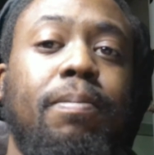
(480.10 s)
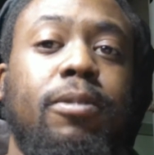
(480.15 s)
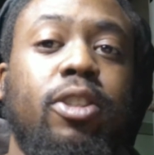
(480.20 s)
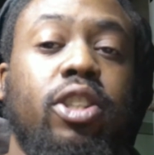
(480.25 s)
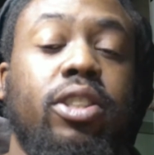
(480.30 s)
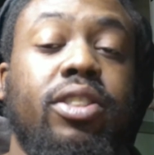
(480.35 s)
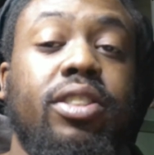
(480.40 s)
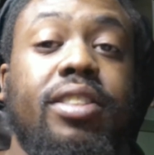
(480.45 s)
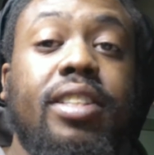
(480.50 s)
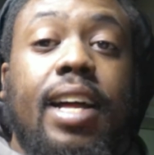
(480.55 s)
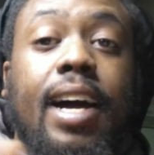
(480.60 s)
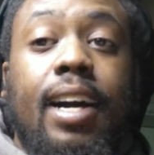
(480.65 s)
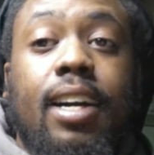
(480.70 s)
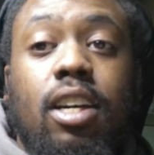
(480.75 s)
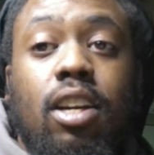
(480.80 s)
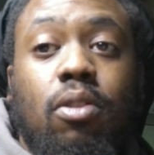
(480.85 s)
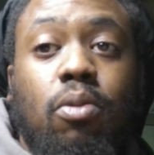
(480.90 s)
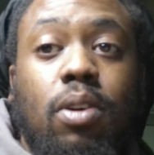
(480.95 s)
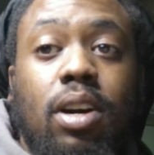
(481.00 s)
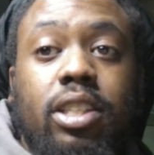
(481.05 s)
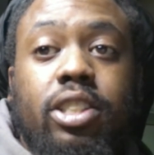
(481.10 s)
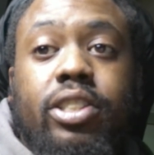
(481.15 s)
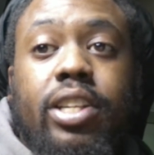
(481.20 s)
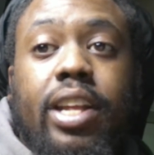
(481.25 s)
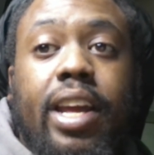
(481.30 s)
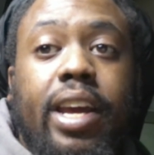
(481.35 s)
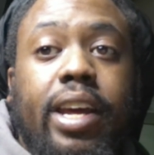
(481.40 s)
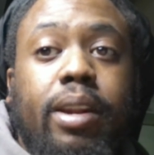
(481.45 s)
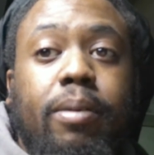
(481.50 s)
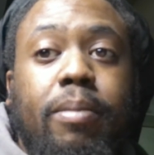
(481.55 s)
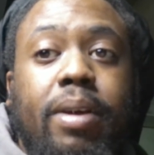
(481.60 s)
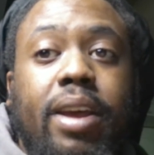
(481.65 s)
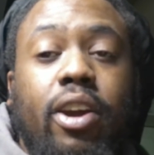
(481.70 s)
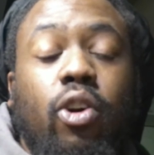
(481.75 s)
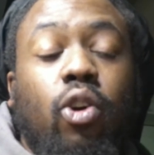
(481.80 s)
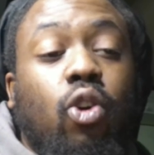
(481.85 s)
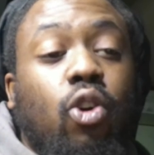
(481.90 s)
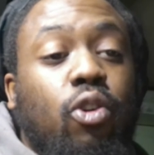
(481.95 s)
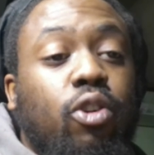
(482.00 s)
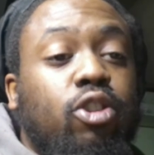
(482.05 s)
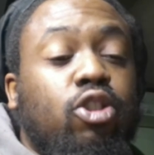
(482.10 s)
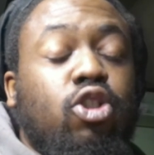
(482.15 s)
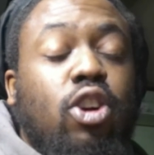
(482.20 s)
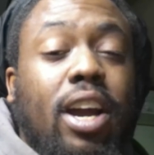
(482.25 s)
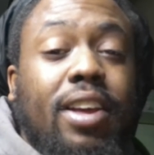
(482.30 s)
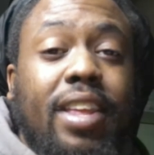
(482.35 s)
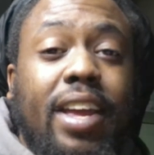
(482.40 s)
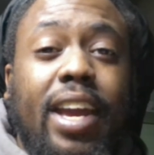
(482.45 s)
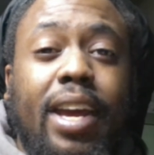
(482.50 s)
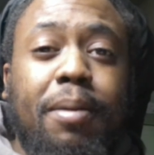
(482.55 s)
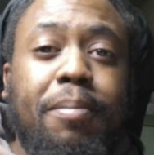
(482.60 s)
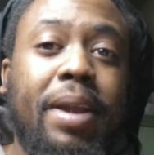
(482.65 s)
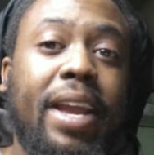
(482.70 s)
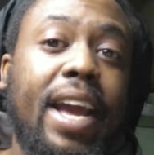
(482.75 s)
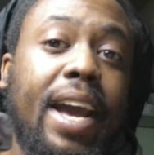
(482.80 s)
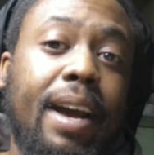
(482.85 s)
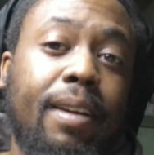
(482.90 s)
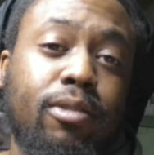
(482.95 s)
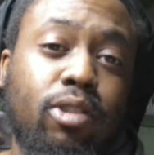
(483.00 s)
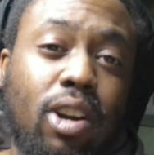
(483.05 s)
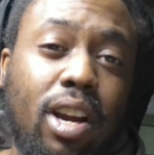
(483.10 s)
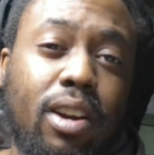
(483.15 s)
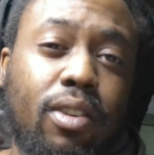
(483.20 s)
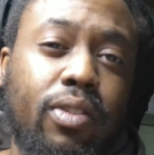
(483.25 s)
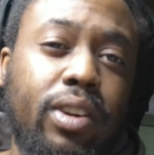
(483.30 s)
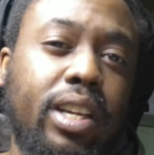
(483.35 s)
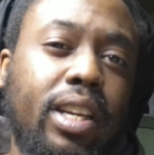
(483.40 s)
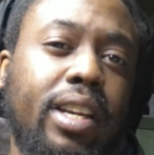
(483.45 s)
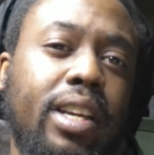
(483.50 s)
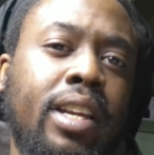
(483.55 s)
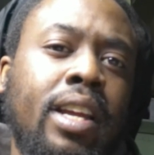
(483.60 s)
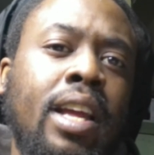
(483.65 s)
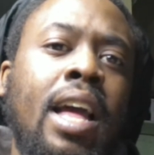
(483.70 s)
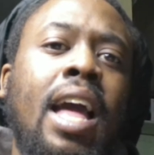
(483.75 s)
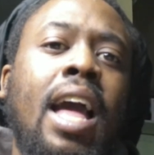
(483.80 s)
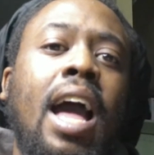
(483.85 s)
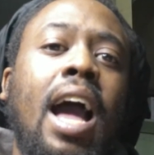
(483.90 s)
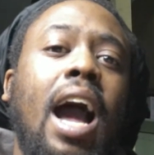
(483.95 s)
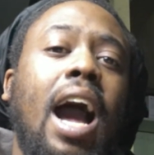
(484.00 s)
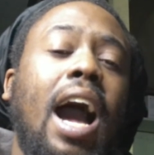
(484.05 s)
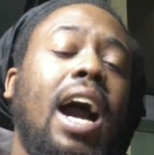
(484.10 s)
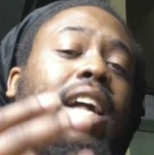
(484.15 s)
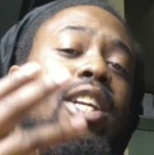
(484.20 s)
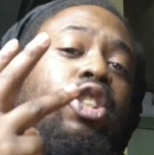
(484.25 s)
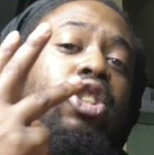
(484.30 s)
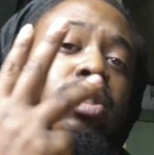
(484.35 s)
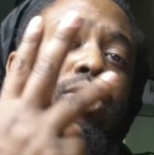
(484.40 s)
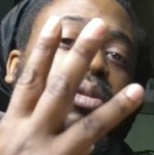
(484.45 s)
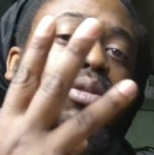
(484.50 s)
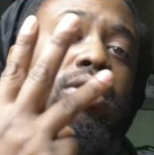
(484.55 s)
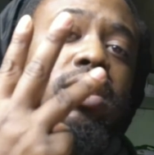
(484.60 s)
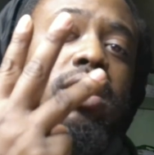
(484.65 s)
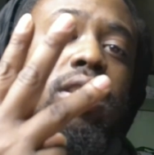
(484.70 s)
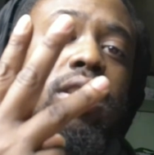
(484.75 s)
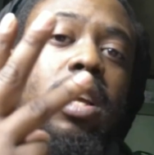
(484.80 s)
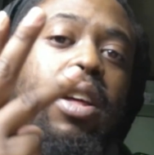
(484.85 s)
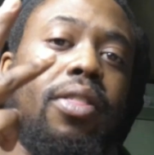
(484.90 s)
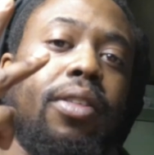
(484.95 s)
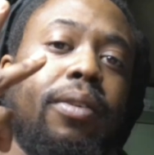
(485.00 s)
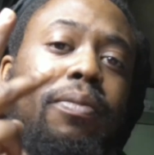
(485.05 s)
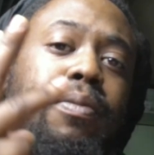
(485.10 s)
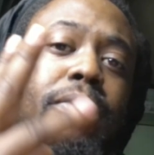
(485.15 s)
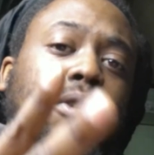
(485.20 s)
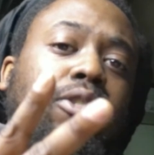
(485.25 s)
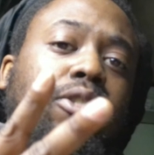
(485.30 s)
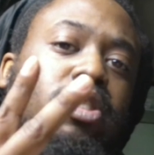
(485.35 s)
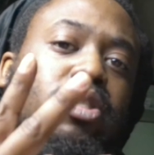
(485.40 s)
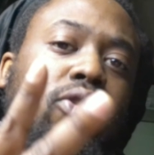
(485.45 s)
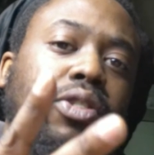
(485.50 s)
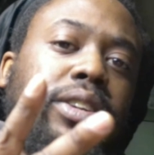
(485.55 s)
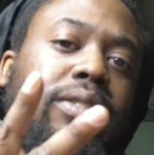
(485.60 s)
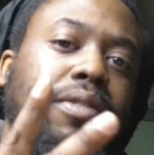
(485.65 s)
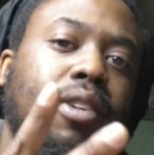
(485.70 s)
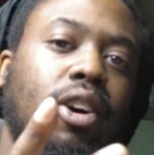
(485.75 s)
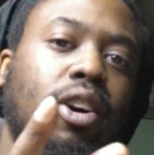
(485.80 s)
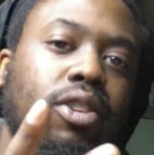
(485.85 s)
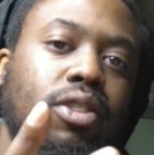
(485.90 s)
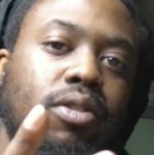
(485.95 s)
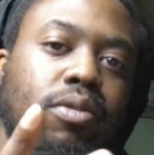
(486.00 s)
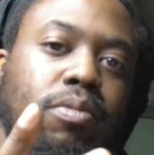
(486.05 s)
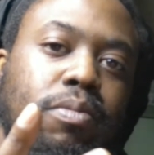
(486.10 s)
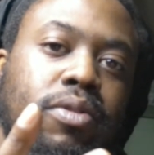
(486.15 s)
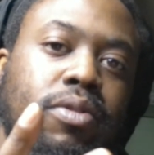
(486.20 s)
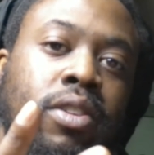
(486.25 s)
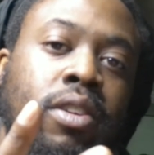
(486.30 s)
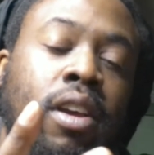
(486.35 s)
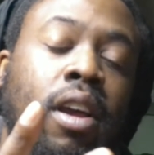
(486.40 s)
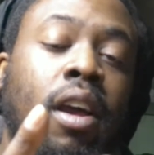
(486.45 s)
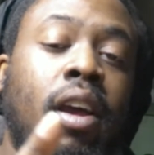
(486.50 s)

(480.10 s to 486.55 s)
just not going to watch the anime or try the anime after I read it, I choose the first 3 volumes.